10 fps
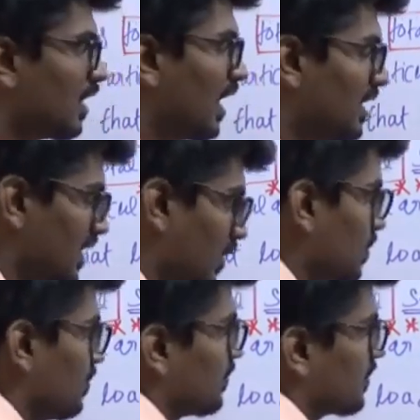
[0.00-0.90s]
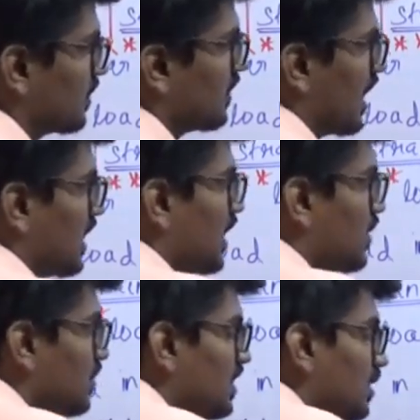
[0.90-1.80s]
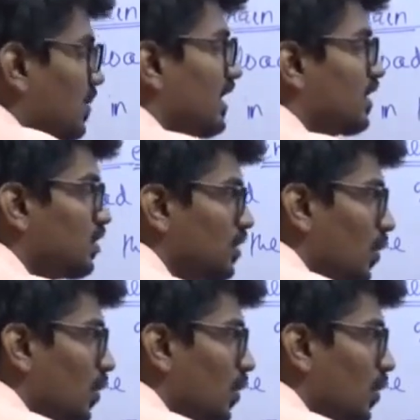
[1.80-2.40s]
And now I need to determine